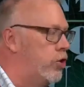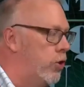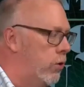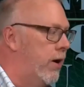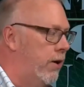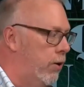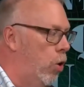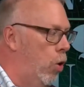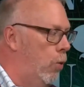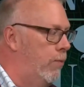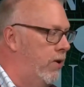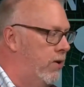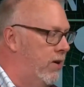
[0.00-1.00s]
you're on an
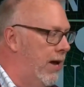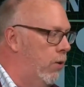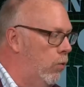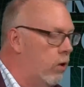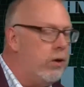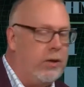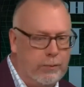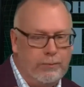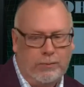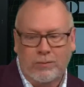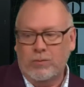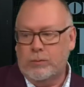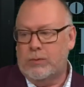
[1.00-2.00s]
open network,
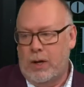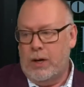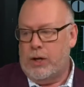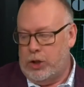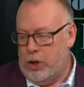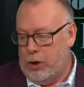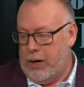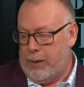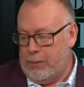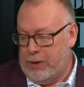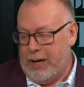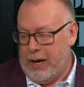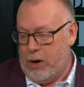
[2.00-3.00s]
you're able
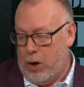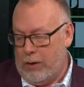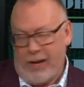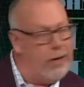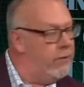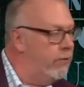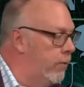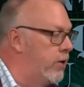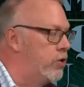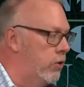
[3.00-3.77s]
to get all that information